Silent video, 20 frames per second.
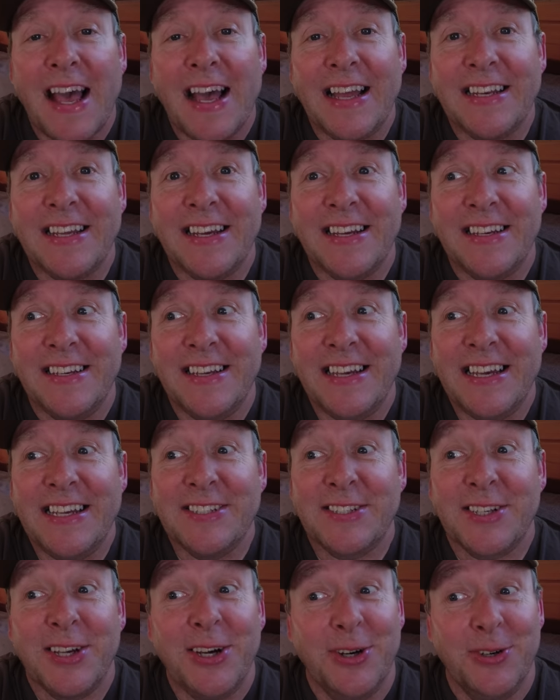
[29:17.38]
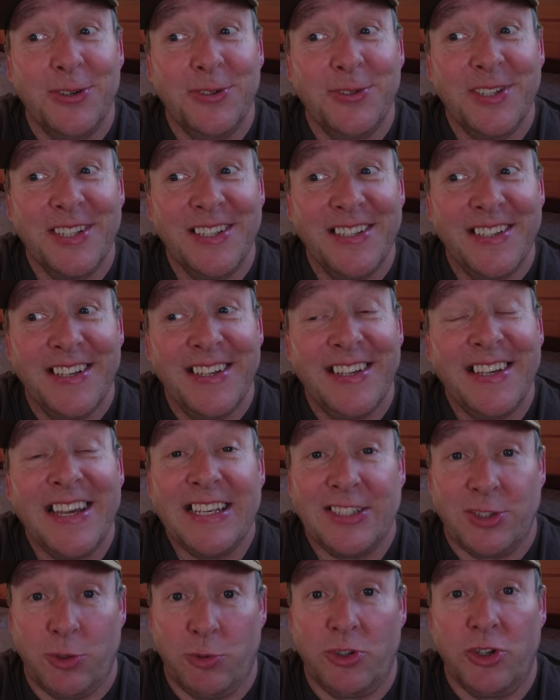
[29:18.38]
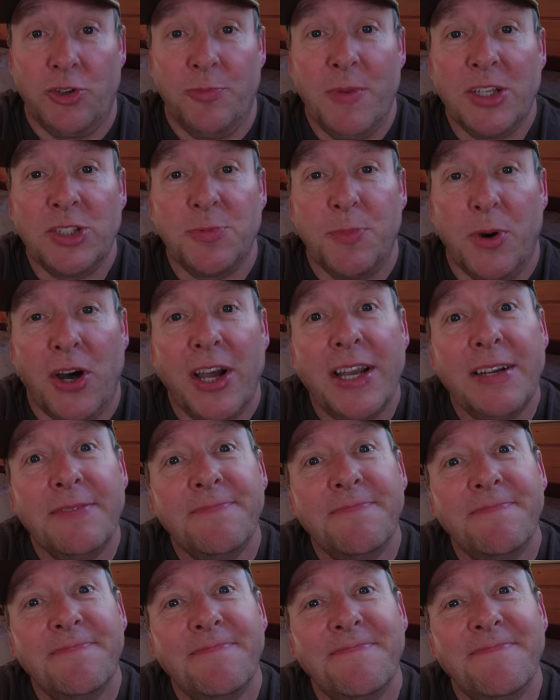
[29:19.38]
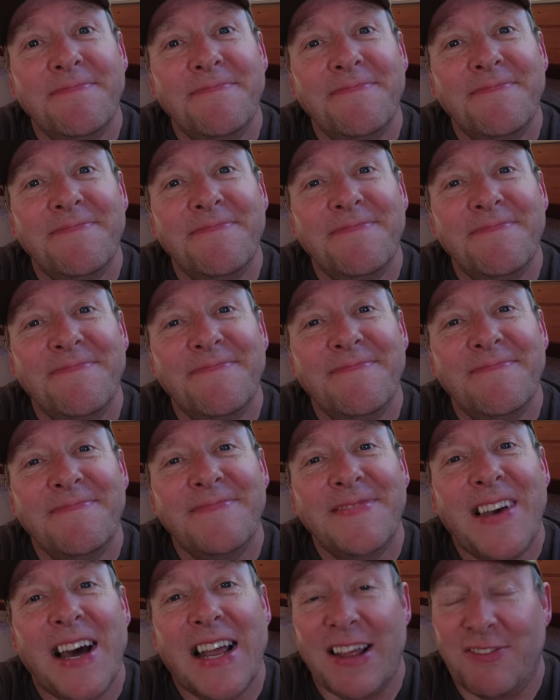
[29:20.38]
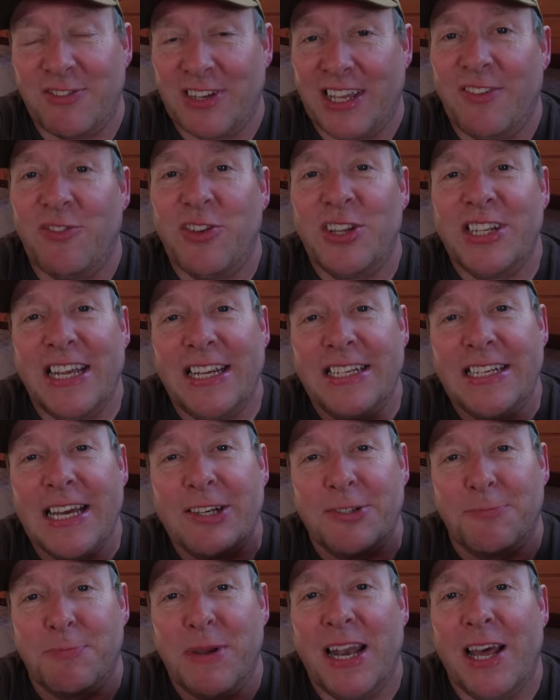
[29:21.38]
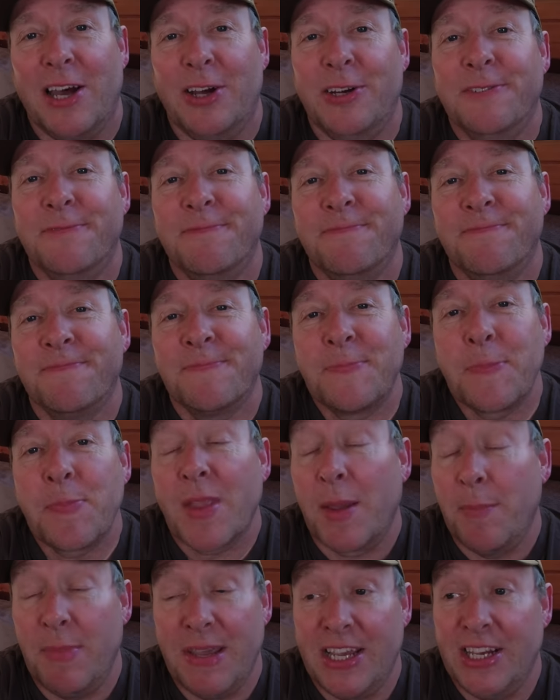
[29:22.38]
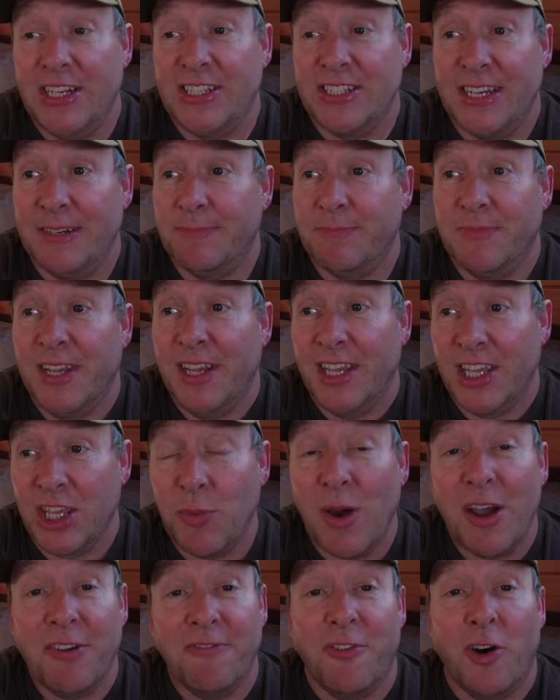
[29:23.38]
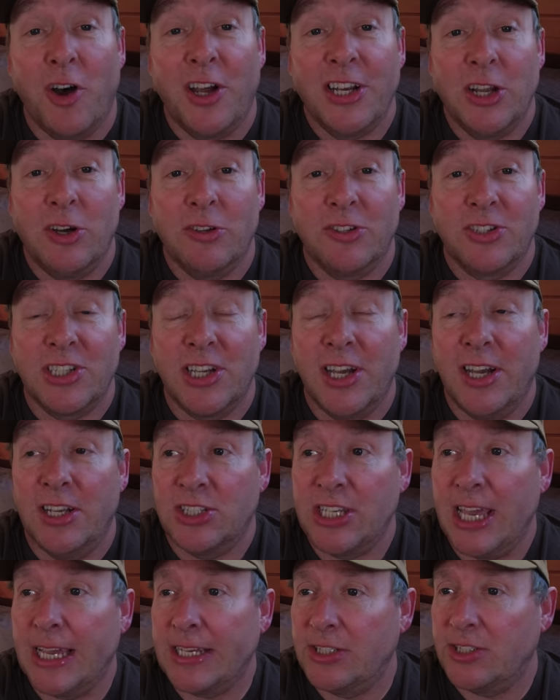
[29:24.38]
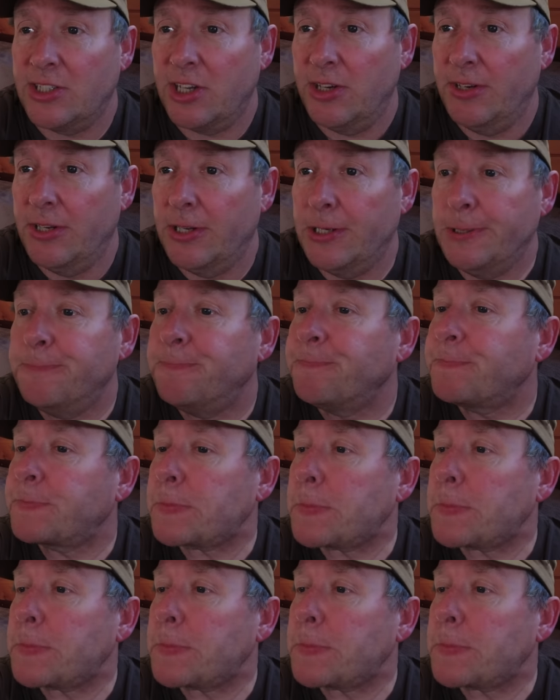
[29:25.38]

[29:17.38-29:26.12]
And it's called It's All Too Much By. I'll have to give you details below because you won't find it on search yet because it's too new.